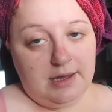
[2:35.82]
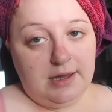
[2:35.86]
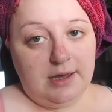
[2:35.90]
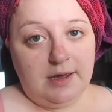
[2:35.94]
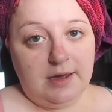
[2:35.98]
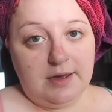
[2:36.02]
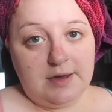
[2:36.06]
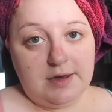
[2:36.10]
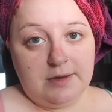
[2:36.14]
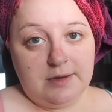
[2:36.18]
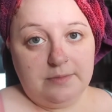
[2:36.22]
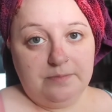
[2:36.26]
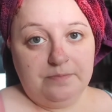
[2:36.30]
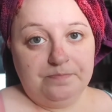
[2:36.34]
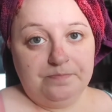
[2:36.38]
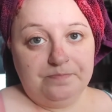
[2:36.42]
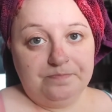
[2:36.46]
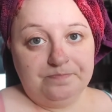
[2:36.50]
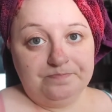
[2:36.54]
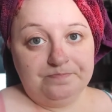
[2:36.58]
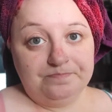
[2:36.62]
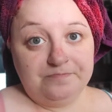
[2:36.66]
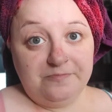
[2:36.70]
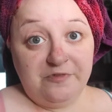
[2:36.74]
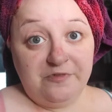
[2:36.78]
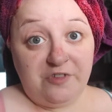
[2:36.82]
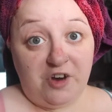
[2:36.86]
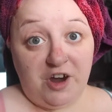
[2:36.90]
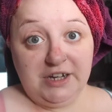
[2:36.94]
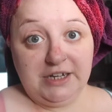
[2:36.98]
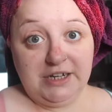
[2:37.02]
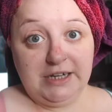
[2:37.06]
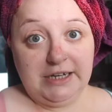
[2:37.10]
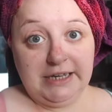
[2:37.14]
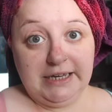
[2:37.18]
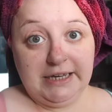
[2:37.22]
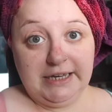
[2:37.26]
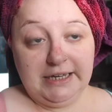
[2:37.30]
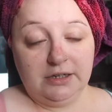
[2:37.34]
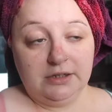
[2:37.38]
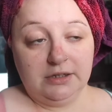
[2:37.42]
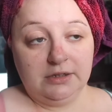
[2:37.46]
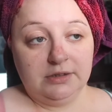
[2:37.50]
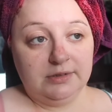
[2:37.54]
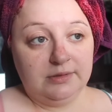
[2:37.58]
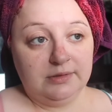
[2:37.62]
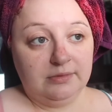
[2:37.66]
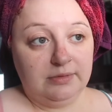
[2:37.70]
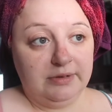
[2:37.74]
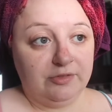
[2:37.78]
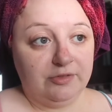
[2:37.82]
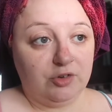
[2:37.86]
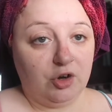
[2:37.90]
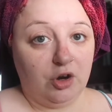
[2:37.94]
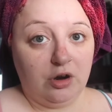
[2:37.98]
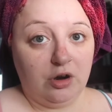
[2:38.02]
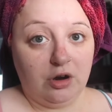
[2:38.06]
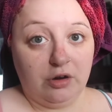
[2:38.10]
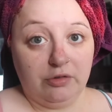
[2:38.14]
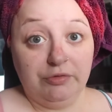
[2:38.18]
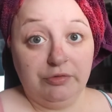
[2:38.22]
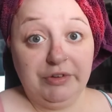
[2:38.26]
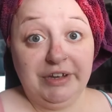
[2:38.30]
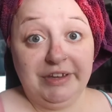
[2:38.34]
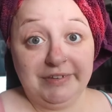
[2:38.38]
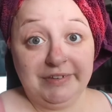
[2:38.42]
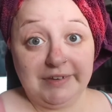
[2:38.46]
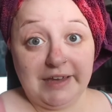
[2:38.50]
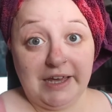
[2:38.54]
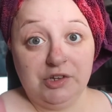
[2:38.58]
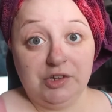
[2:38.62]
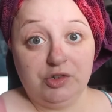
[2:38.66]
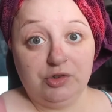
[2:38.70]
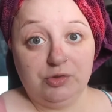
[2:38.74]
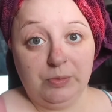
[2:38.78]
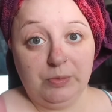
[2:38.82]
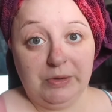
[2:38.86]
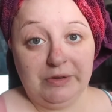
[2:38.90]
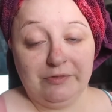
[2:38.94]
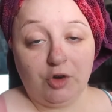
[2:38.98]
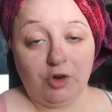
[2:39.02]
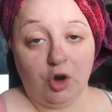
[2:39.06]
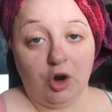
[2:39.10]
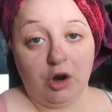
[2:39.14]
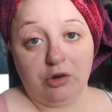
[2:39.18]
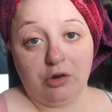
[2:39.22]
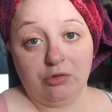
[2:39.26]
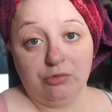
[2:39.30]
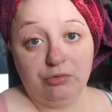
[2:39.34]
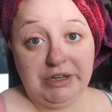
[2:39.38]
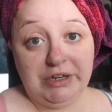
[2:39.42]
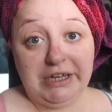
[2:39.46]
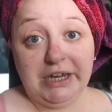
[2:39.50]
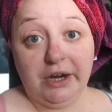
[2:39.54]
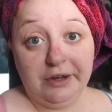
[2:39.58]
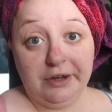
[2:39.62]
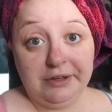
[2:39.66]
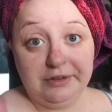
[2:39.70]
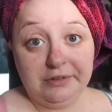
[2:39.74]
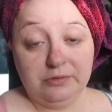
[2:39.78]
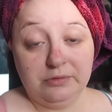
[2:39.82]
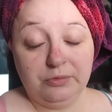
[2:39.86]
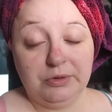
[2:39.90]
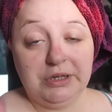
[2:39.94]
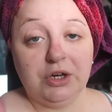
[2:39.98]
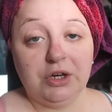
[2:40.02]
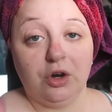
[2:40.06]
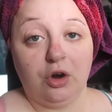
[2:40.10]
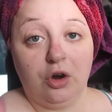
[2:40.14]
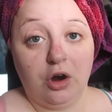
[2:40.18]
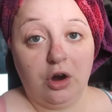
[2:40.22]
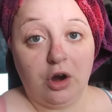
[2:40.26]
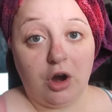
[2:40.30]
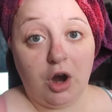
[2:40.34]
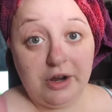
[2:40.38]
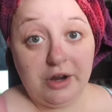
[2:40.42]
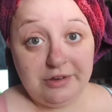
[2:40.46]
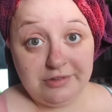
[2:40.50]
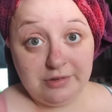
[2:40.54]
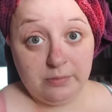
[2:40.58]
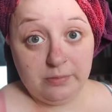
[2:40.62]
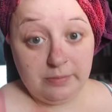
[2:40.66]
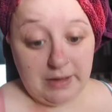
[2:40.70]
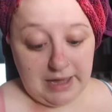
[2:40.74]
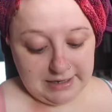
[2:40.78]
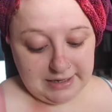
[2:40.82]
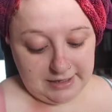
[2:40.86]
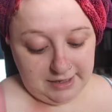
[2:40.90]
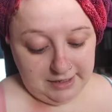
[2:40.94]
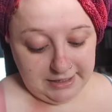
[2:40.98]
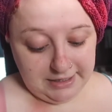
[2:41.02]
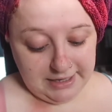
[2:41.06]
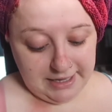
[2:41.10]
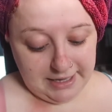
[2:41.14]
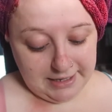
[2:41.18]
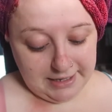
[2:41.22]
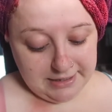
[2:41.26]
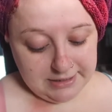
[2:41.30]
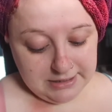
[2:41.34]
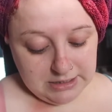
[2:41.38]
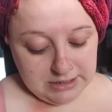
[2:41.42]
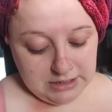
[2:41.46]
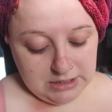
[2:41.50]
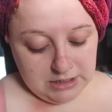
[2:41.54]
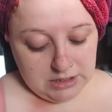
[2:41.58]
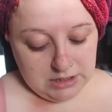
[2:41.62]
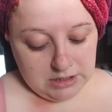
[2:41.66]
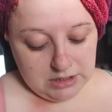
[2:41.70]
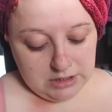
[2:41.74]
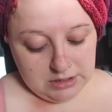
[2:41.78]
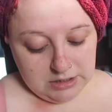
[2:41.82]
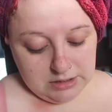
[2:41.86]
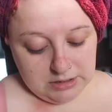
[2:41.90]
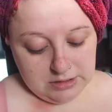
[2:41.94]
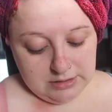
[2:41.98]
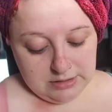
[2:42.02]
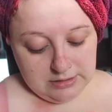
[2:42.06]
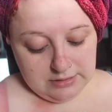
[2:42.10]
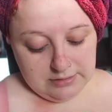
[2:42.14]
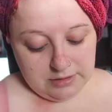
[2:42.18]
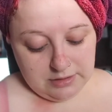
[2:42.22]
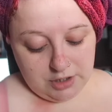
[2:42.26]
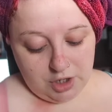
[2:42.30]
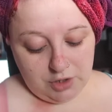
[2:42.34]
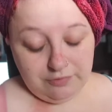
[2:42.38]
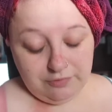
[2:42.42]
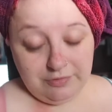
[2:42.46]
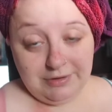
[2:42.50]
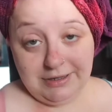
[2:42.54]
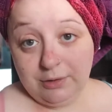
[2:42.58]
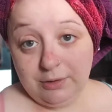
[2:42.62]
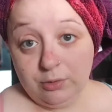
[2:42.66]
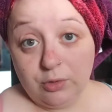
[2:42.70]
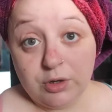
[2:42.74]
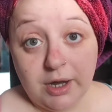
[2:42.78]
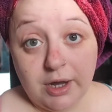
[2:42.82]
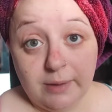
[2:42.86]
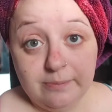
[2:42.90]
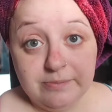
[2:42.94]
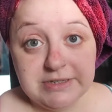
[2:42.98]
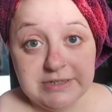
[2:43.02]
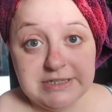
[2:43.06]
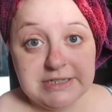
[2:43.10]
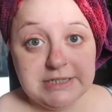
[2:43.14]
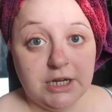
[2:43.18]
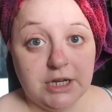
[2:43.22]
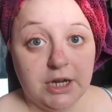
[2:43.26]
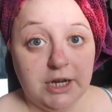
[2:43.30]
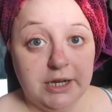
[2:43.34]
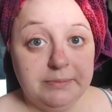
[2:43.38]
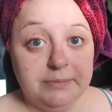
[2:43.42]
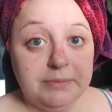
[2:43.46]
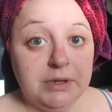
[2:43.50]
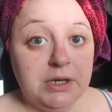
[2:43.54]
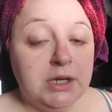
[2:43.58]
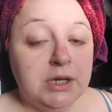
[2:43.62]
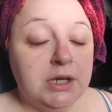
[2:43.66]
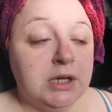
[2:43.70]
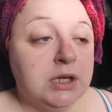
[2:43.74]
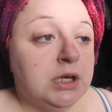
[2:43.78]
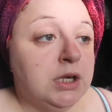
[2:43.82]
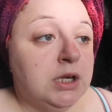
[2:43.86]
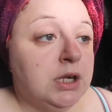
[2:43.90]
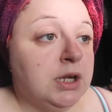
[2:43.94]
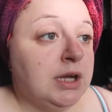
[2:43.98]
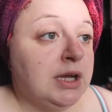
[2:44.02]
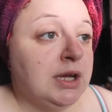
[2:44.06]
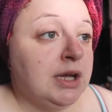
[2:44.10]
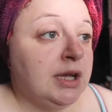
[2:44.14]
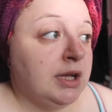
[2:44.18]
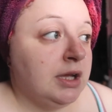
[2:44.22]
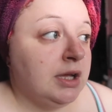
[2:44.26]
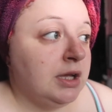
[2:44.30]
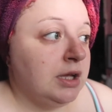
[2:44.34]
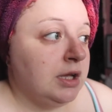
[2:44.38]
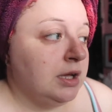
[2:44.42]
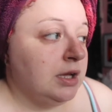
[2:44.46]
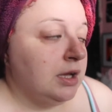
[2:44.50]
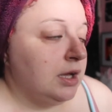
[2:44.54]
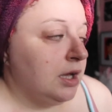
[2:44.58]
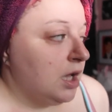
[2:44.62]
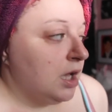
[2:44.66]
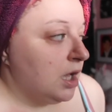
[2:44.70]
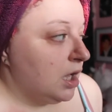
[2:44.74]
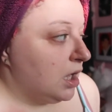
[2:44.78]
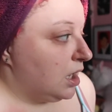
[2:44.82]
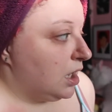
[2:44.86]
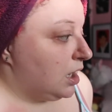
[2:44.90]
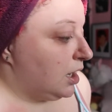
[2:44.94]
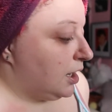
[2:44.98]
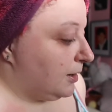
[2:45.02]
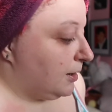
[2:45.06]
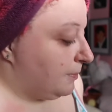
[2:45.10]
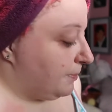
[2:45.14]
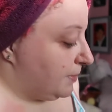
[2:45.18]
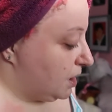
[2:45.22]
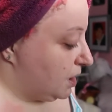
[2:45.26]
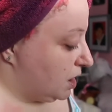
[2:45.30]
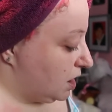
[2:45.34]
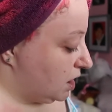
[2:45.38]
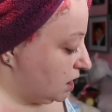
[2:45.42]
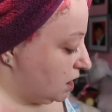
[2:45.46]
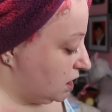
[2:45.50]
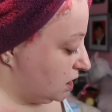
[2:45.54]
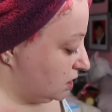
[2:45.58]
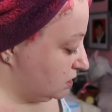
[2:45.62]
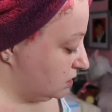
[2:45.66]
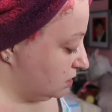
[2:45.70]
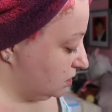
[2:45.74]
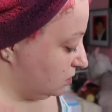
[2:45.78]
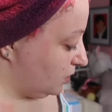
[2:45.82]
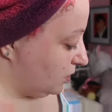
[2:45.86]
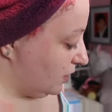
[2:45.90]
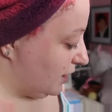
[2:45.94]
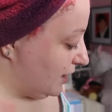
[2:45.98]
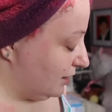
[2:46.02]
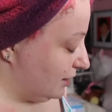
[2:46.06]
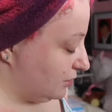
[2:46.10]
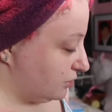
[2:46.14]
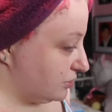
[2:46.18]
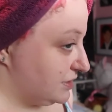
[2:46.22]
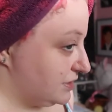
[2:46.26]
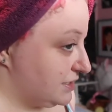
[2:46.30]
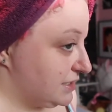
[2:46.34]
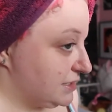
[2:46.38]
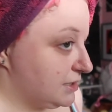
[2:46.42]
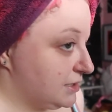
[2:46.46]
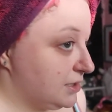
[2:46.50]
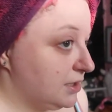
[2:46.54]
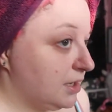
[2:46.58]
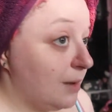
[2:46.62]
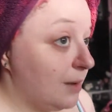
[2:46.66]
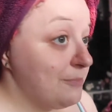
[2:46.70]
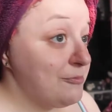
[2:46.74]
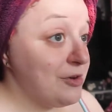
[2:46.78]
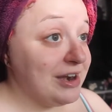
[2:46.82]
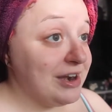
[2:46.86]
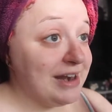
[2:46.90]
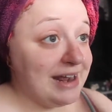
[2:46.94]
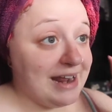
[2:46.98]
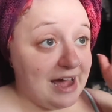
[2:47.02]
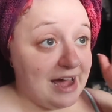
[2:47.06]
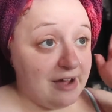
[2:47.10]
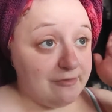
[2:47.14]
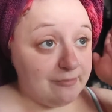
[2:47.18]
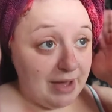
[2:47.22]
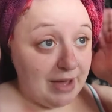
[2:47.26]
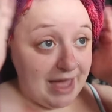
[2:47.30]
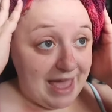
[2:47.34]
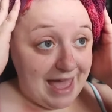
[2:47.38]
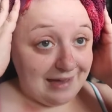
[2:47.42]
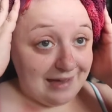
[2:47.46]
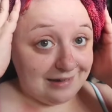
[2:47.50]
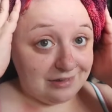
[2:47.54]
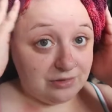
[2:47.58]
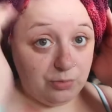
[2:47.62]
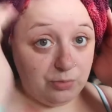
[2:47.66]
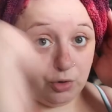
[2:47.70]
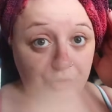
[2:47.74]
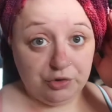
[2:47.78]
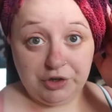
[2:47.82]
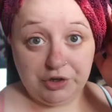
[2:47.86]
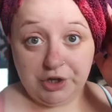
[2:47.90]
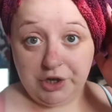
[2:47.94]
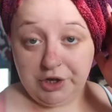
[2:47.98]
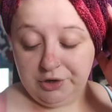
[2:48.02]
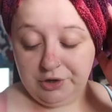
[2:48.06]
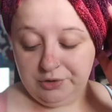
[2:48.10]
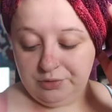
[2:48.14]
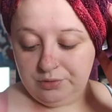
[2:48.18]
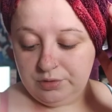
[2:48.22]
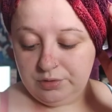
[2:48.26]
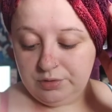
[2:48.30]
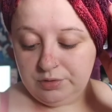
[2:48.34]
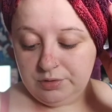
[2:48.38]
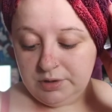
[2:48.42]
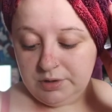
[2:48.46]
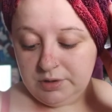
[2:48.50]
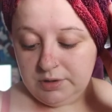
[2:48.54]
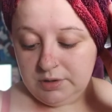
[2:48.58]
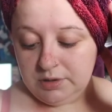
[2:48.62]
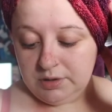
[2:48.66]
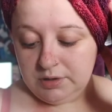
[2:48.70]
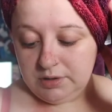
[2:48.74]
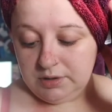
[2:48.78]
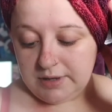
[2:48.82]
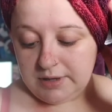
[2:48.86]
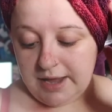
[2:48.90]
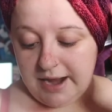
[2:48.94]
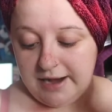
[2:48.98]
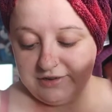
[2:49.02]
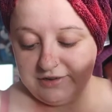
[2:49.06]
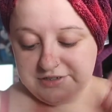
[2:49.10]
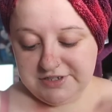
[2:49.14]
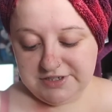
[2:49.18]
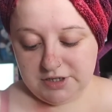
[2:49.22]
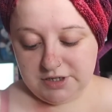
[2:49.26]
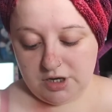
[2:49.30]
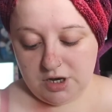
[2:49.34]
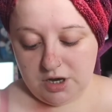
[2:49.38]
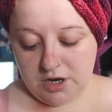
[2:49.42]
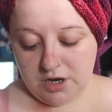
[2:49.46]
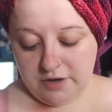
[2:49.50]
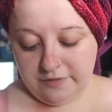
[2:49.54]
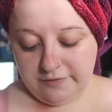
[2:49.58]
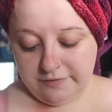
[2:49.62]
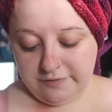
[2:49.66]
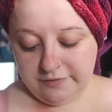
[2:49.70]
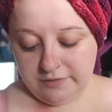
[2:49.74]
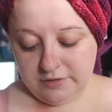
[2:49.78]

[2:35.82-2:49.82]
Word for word: um, finally we've got our reschedule we've got our re we got our item back again hopefully it will come this time um, what else I'm running out of my XMONDO hair stuff